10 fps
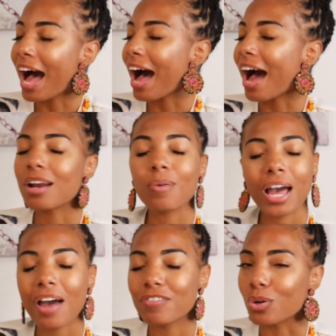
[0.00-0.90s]
I don't
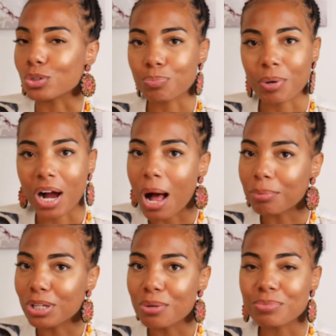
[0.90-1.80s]
have those
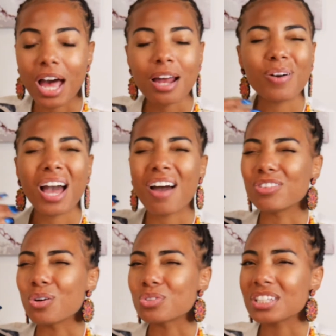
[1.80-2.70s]
problems. I don't have
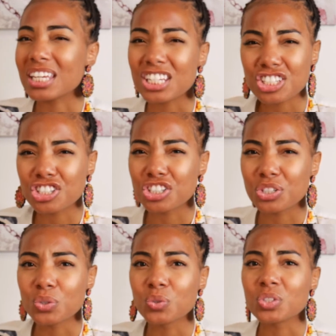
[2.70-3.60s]
those
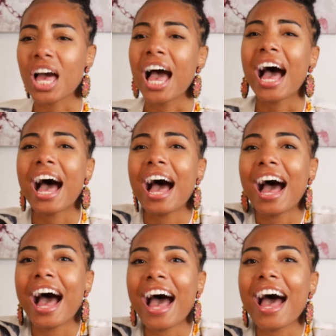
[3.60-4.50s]
issues.
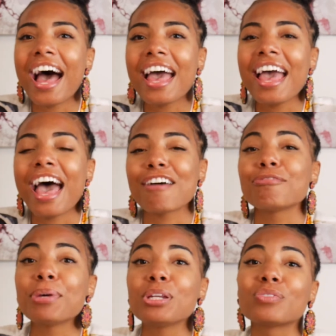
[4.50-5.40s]
I
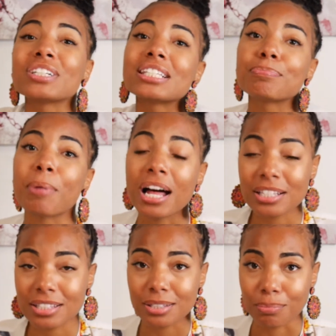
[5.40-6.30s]
have been
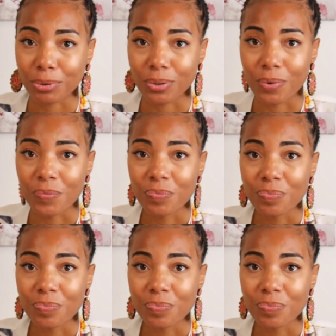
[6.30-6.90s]
responsible.